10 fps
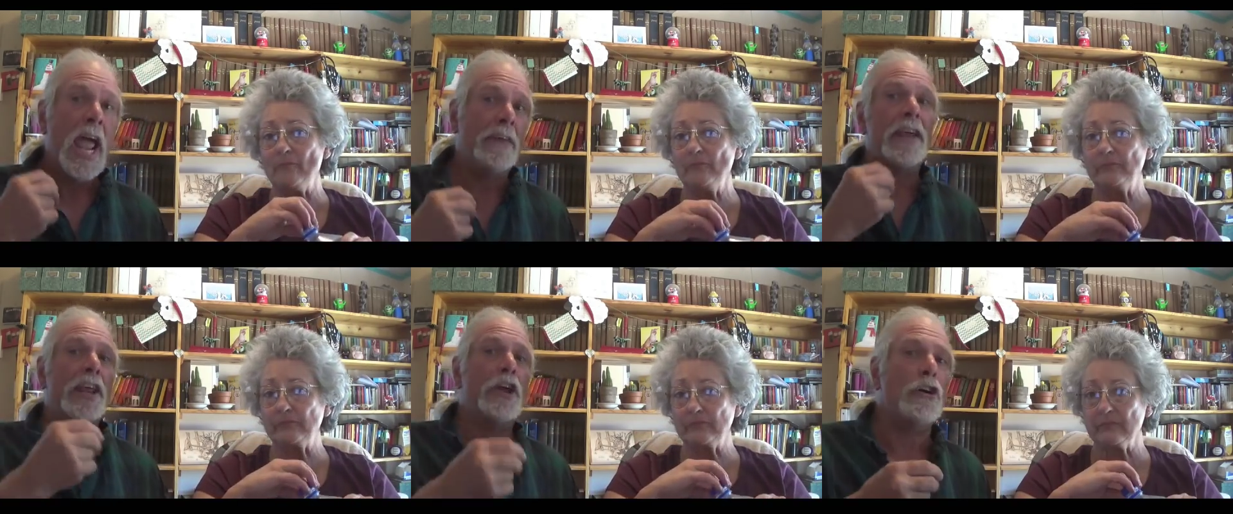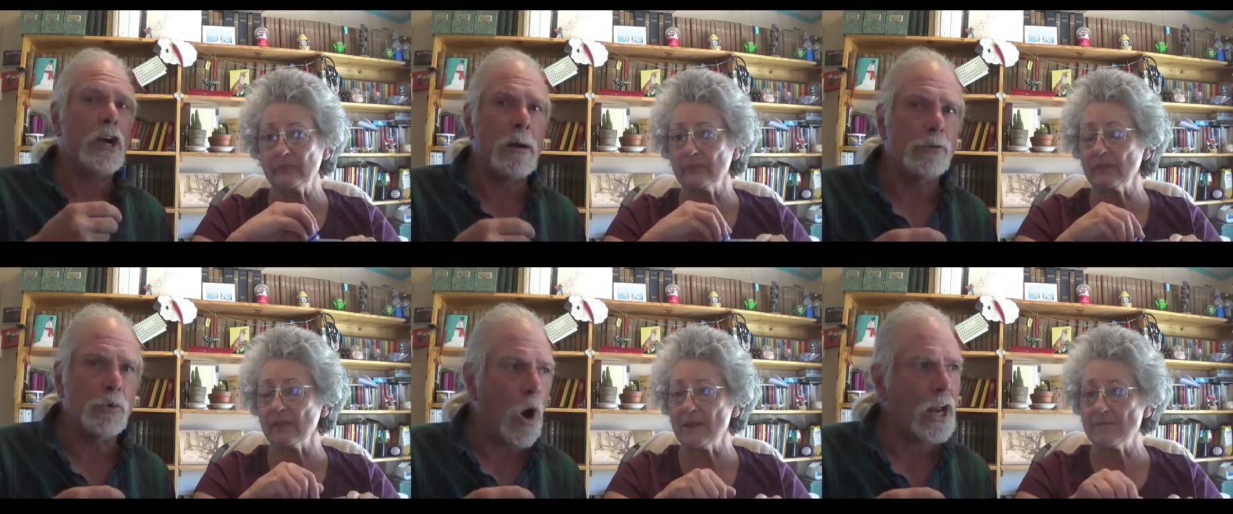Speaker 1: And then here
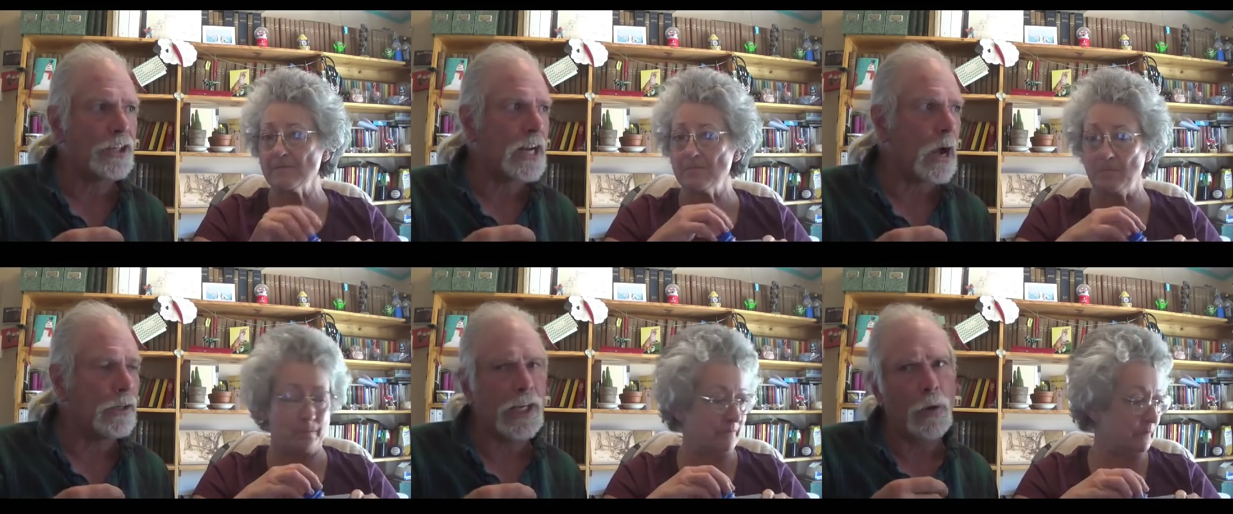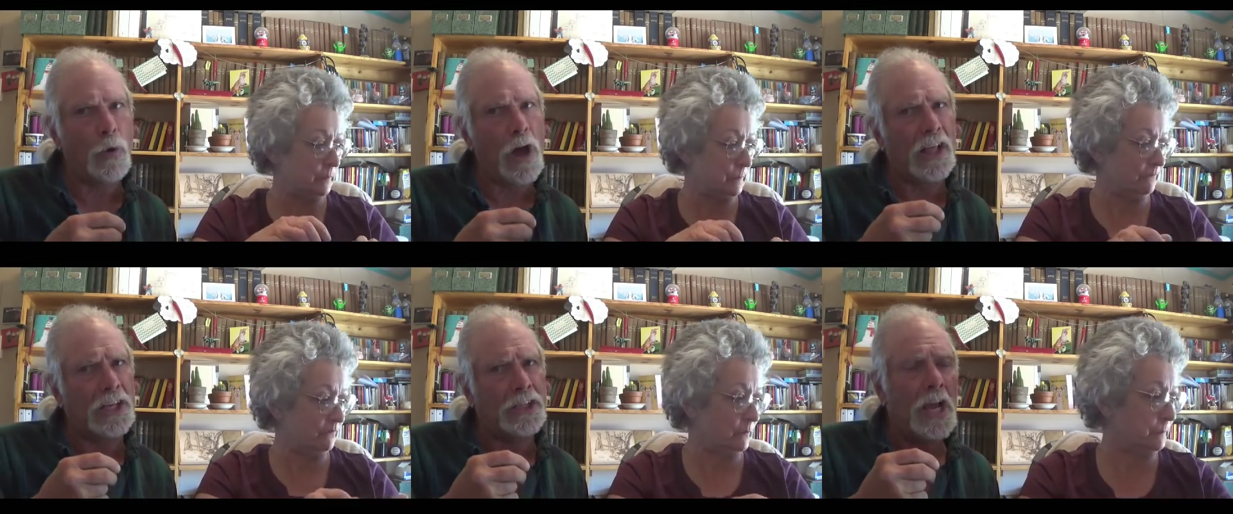comes Watchtower saying, "Well,
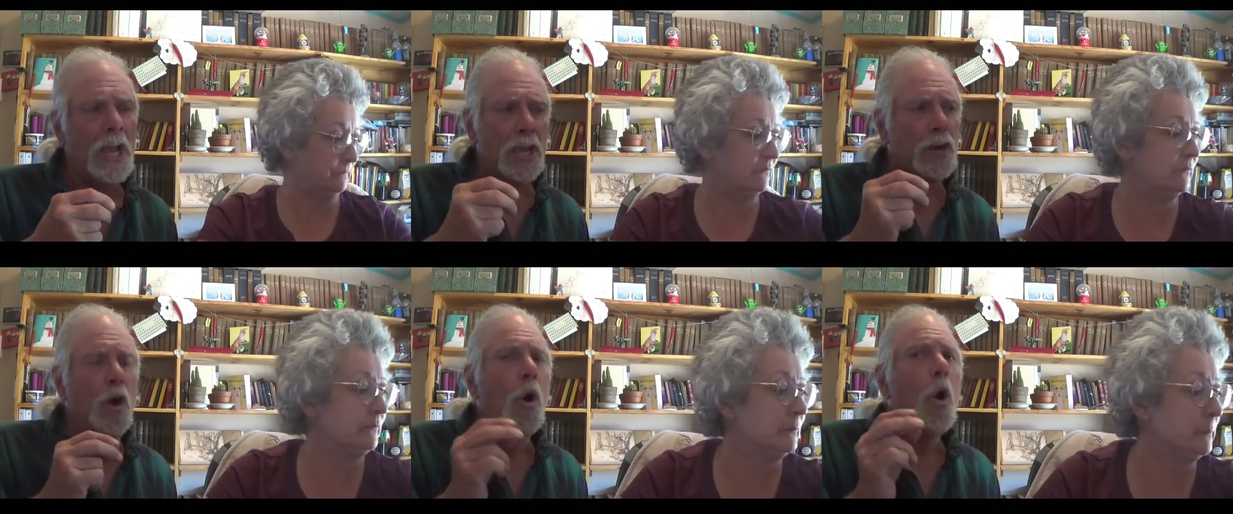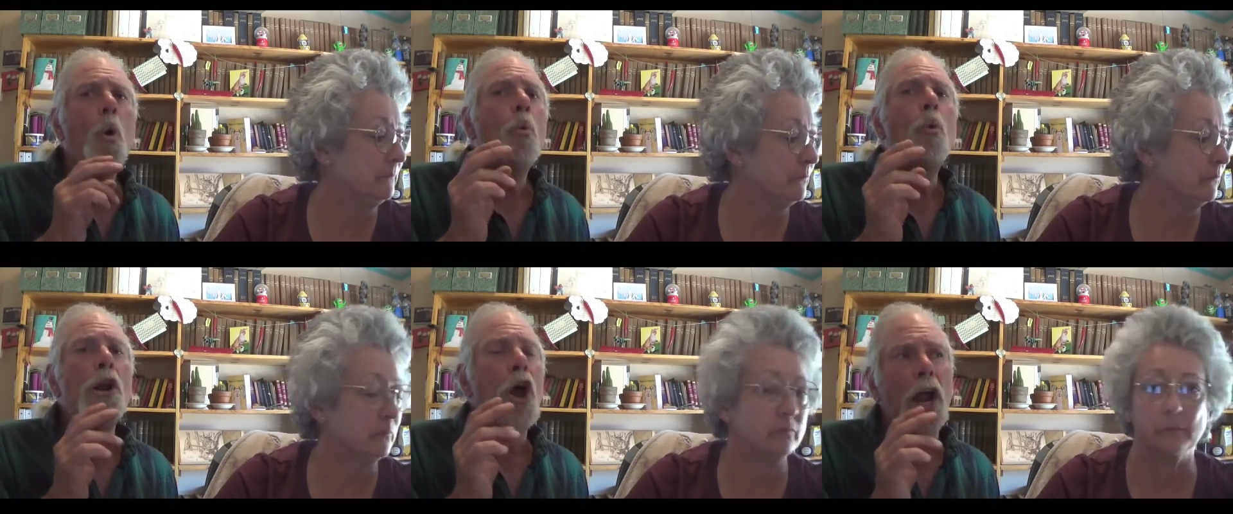it's, you know,
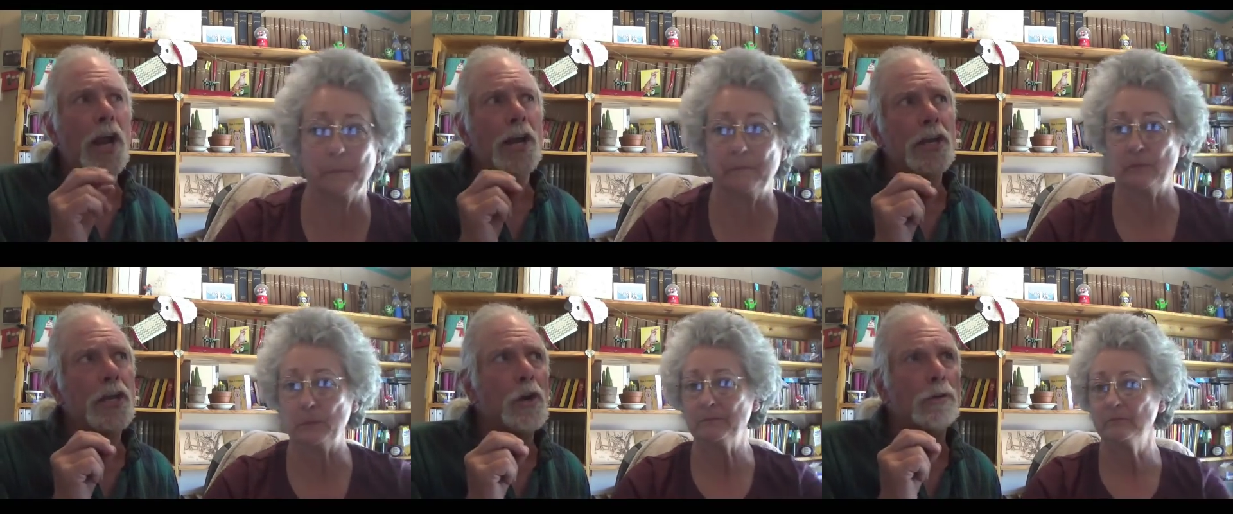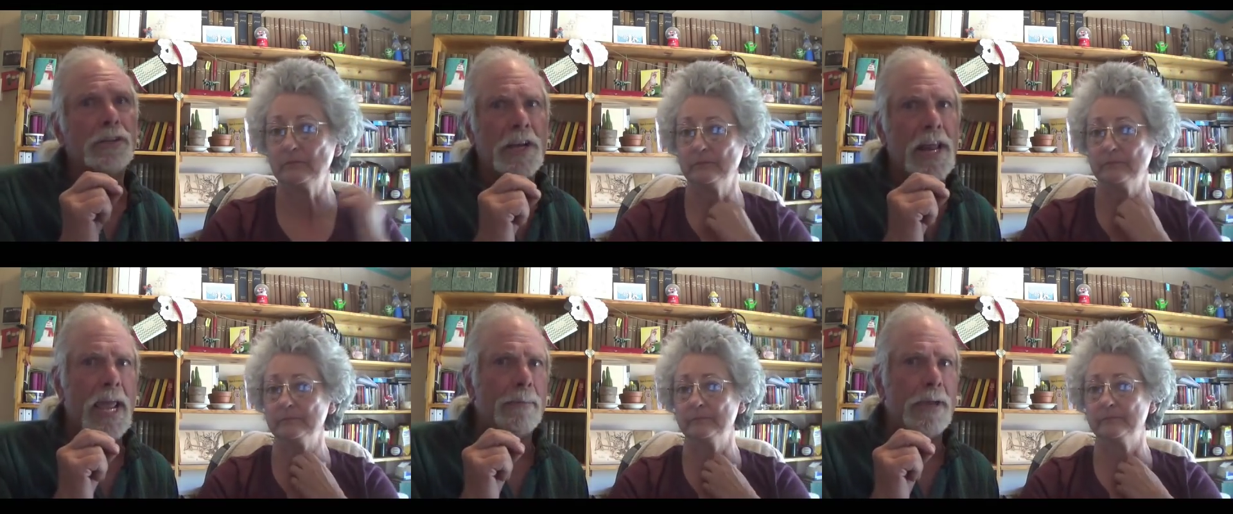we're not going to use the
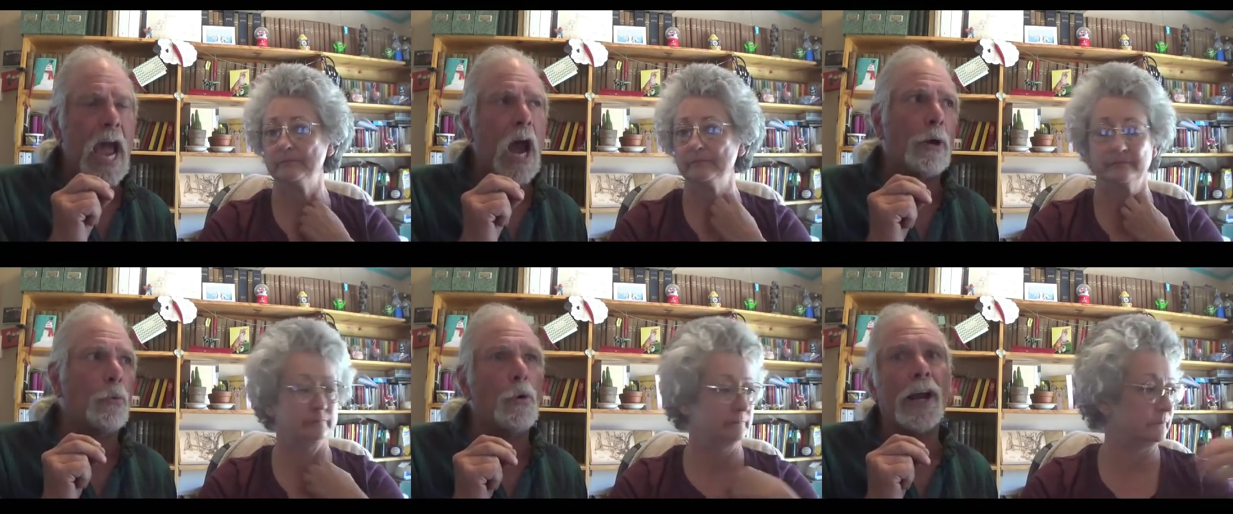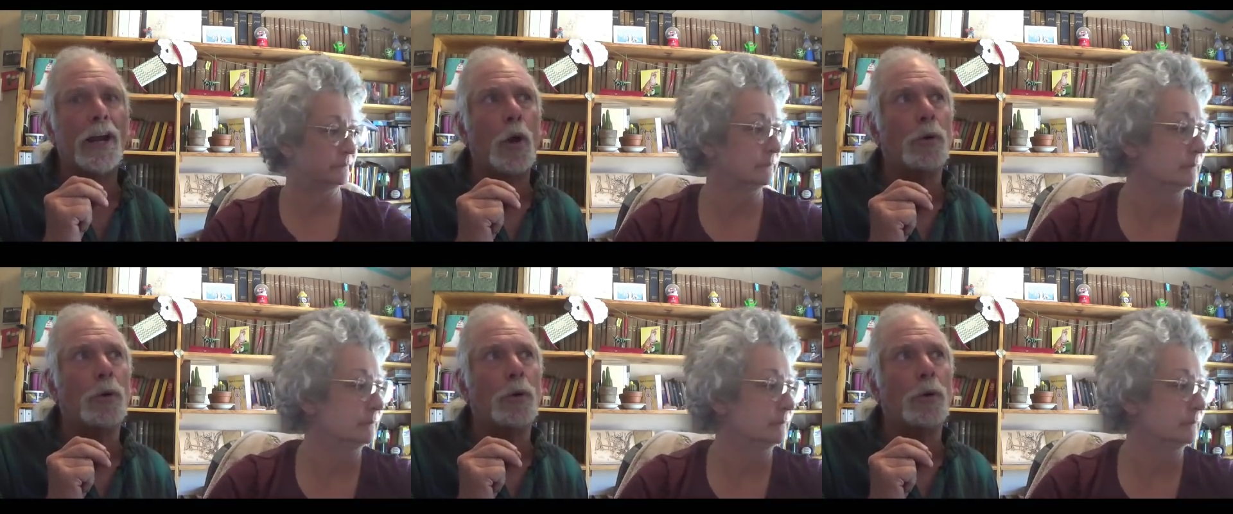name Yahweh. We're going to go